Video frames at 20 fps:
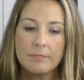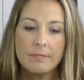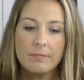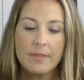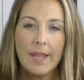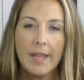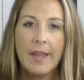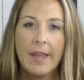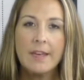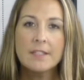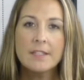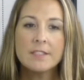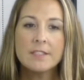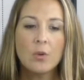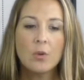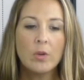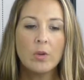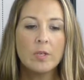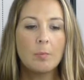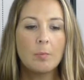And it's
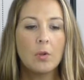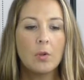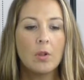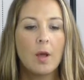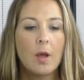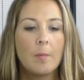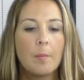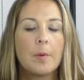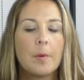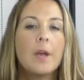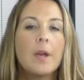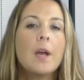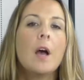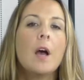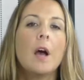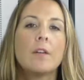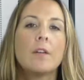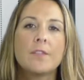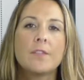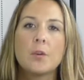going to pull up
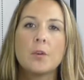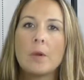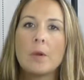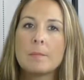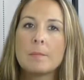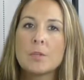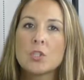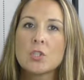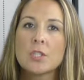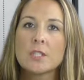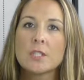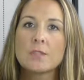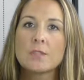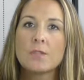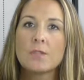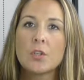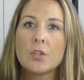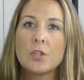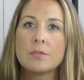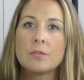a few images for
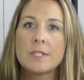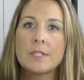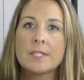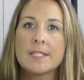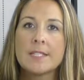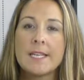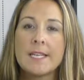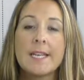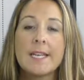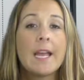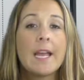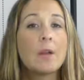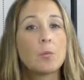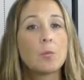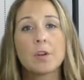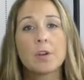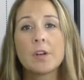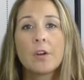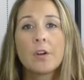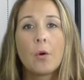you to see, and we're
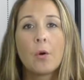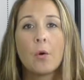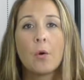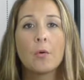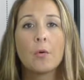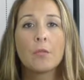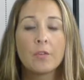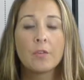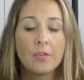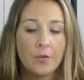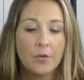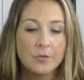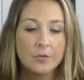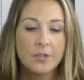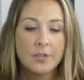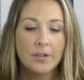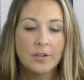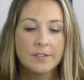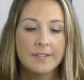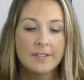going to go over those
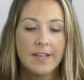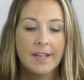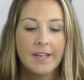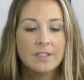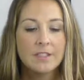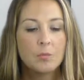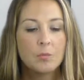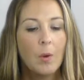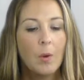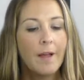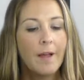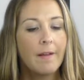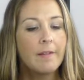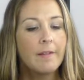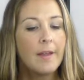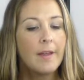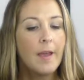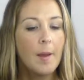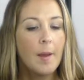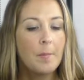all today as well.
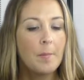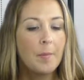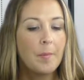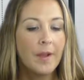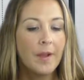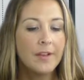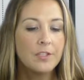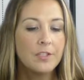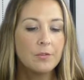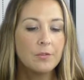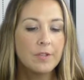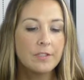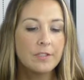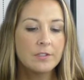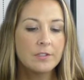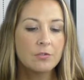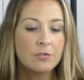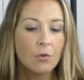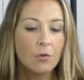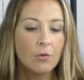But you can
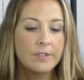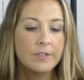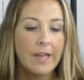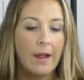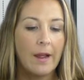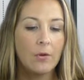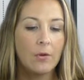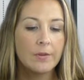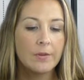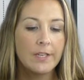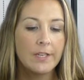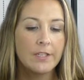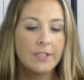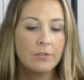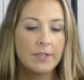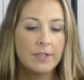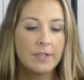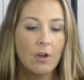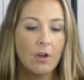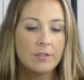scroll down and you
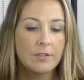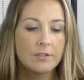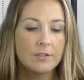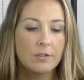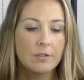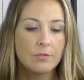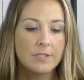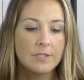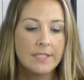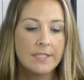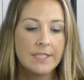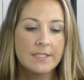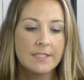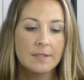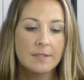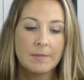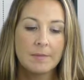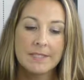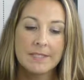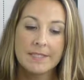can also see some
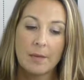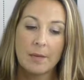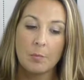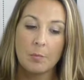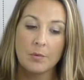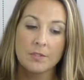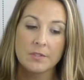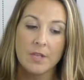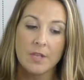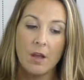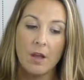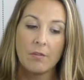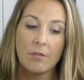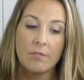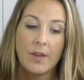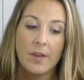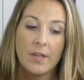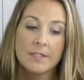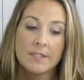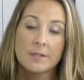examples of
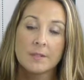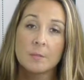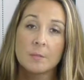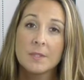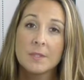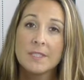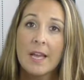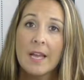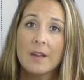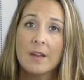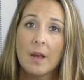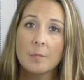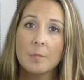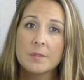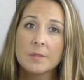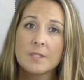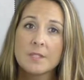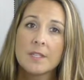some setups.